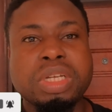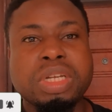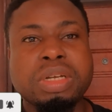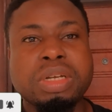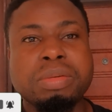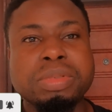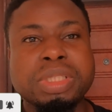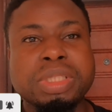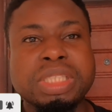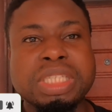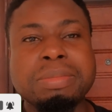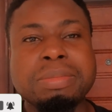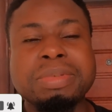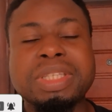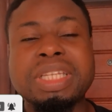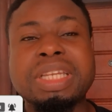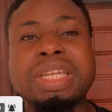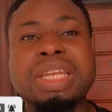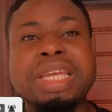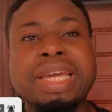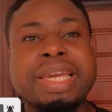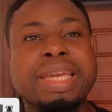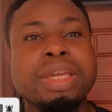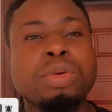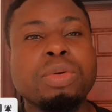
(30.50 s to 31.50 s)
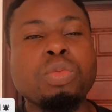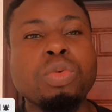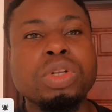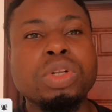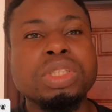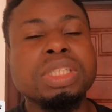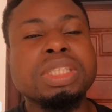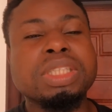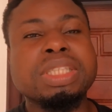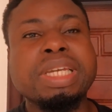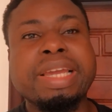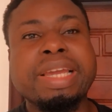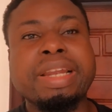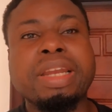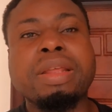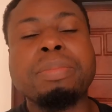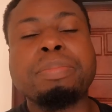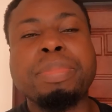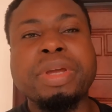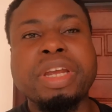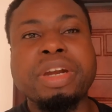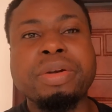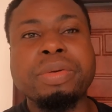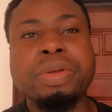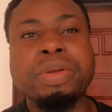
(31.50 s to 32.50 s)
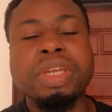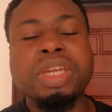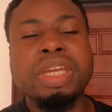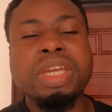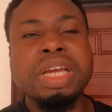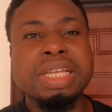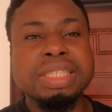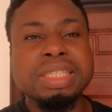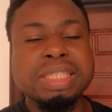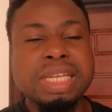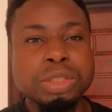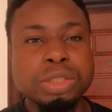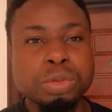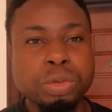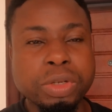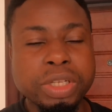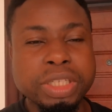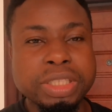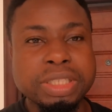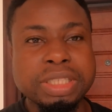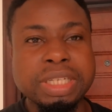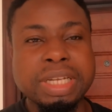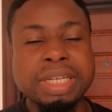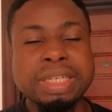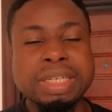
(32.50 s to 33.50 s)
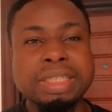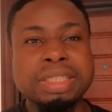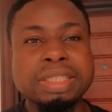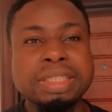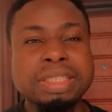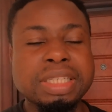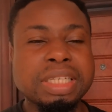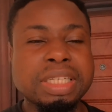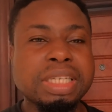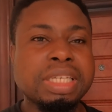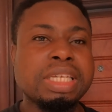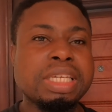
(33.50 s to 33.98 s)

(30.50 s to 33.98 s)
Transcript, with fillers: um, something like what Tyler Perry has actually done